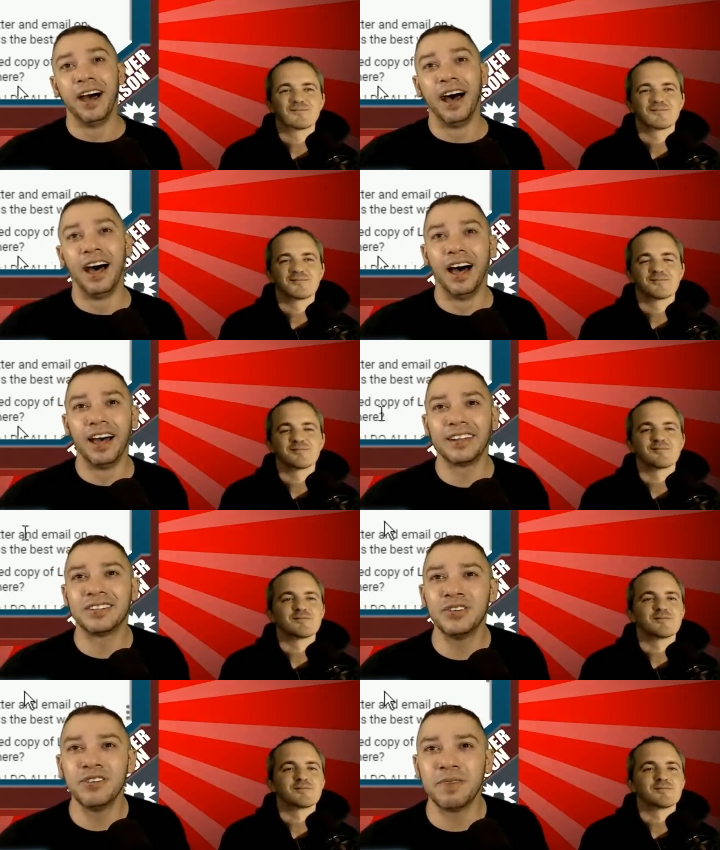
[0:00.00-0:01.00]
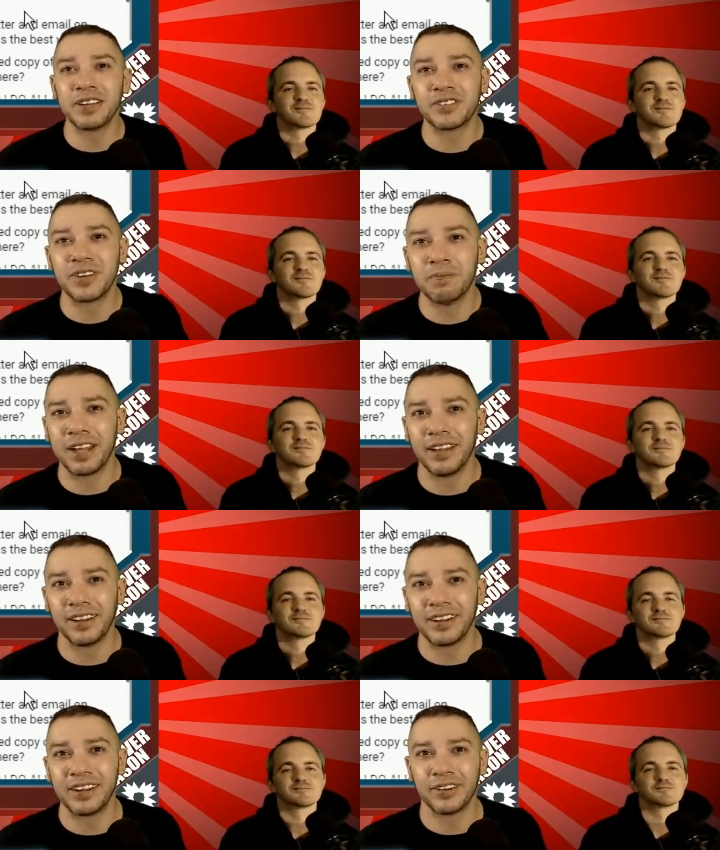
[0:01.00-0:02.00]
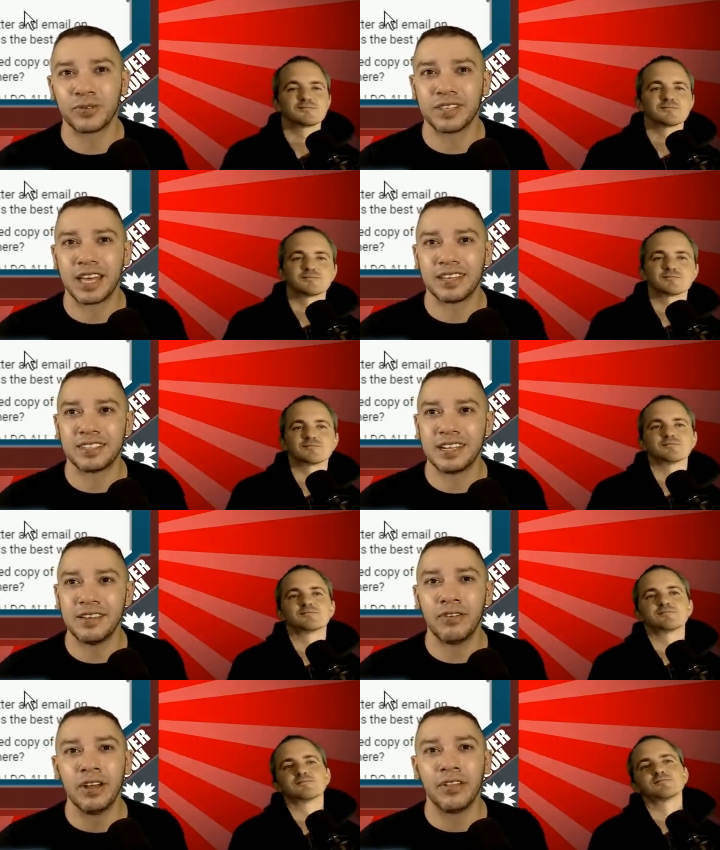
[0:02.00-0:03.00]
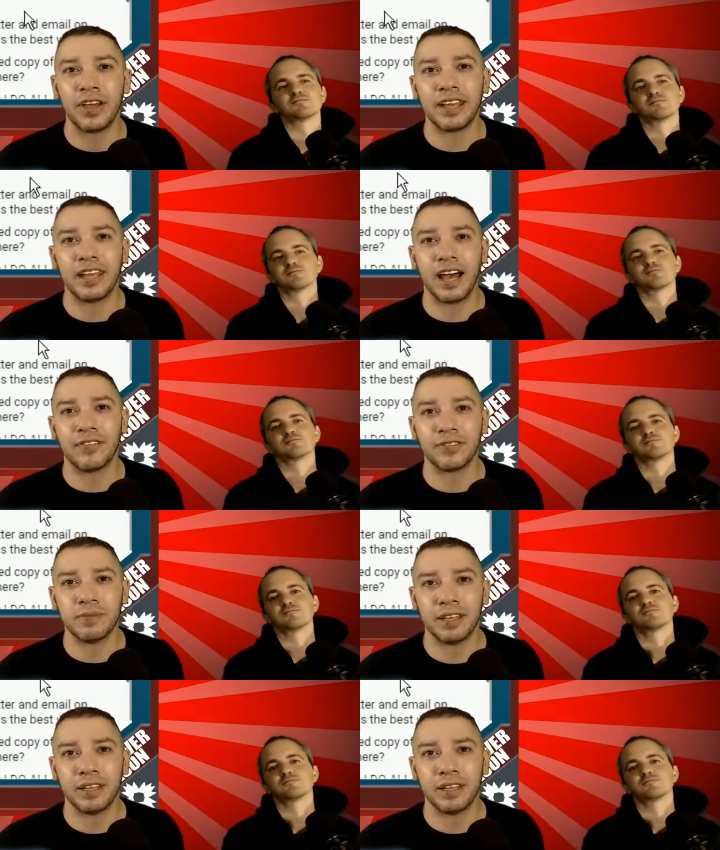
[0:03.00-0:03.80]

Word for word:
Speaker 1: uh, two of my my younger heroes. Well, thank you, Steve. Thank God for men